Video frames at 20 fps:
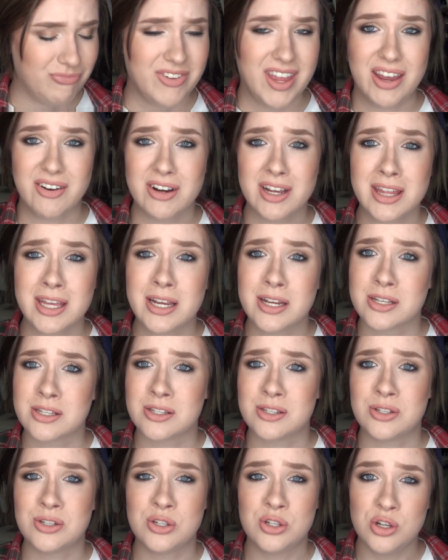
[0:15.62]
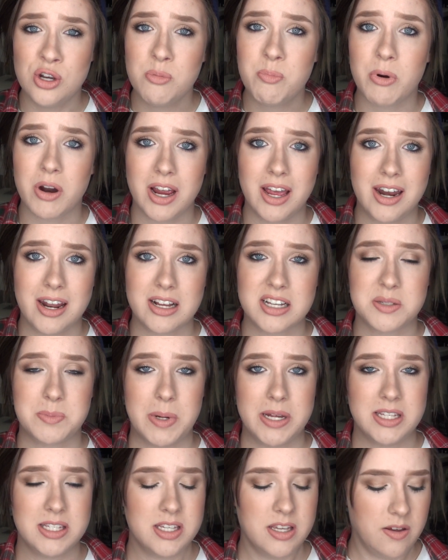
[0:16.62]
Everything is super
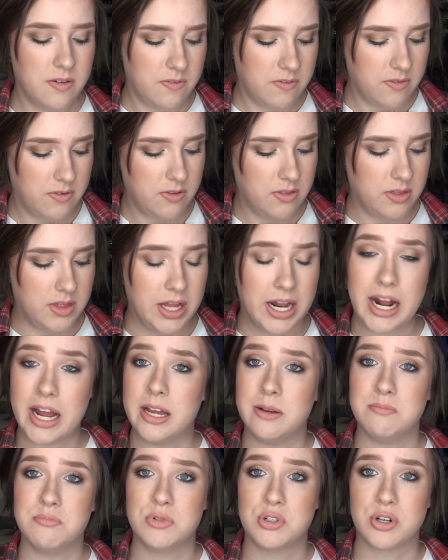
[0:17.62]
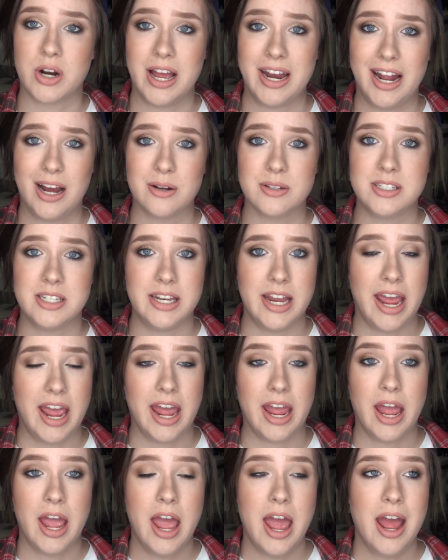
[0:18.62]
inexpensive that I tried out
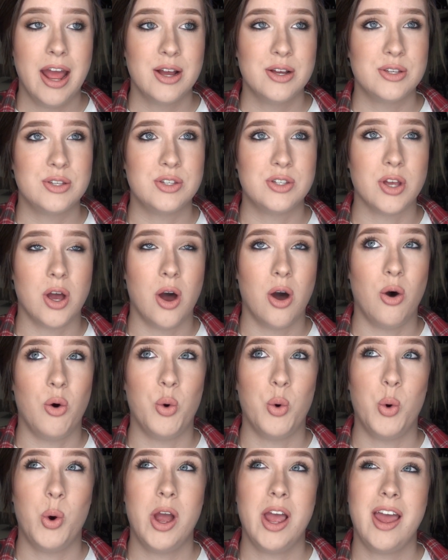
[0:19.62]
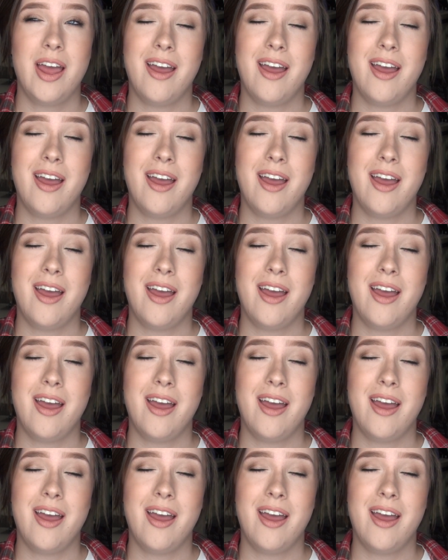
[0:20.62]
today, so